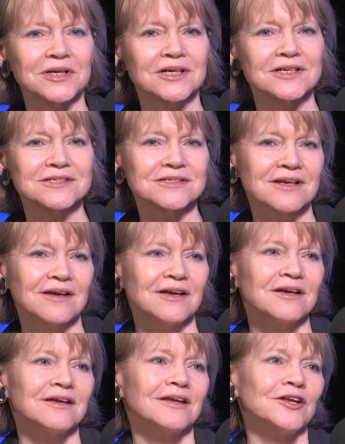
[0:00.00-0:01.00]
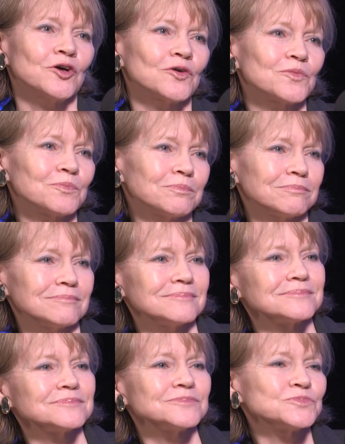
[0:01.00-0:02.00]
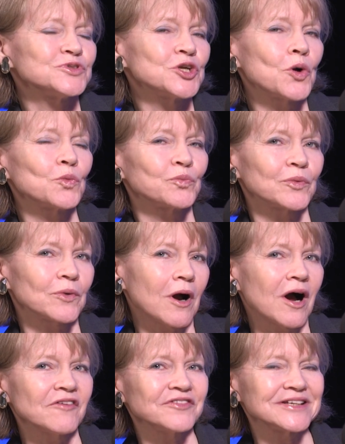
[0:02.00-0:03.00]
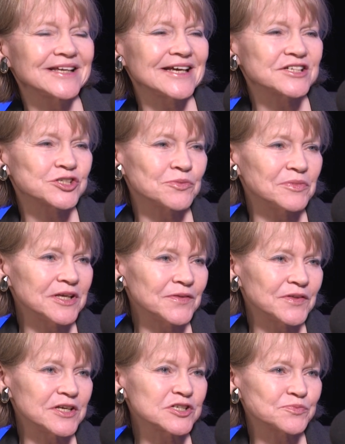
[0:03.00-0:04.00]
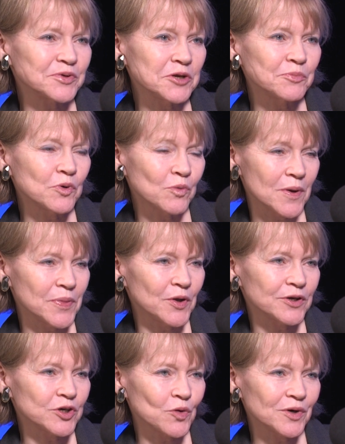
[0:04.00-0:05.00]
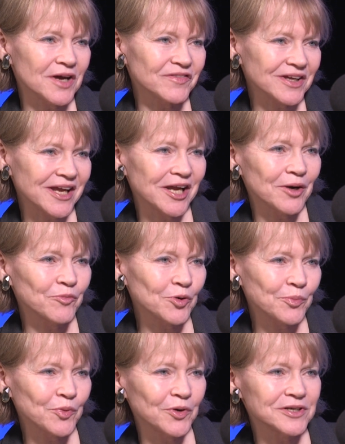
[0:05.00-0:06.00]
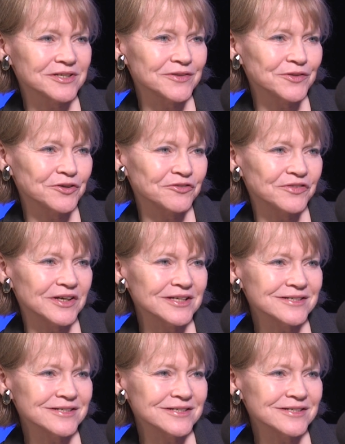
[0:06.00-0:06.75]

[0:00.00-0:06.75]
Because you know we don't often get to meet these people when they don't have a camera pointed in their